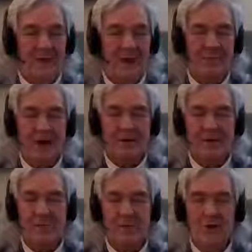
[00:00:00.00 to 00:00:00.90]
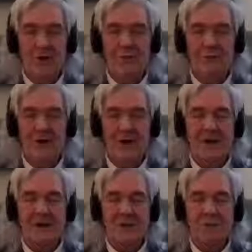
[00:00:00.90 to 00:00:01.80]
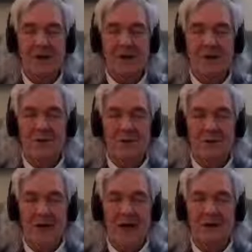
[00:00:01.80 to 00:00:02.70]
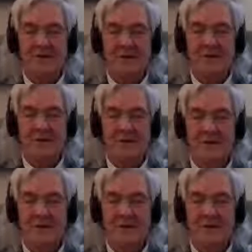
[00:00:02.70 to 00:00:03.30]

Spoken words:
if I accept no for an answer, what can I lose by asking?